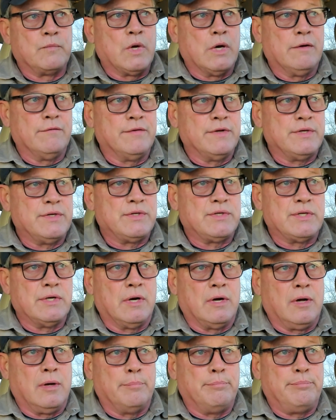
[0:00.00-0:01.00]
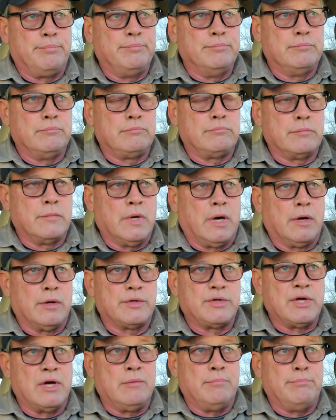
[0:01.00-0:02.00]
of his
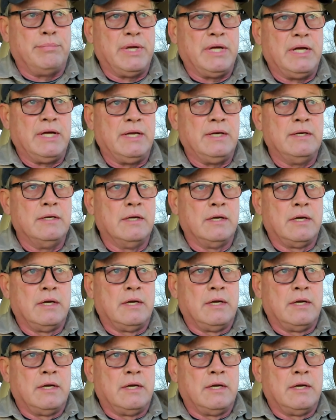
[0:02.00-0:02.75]
dump bed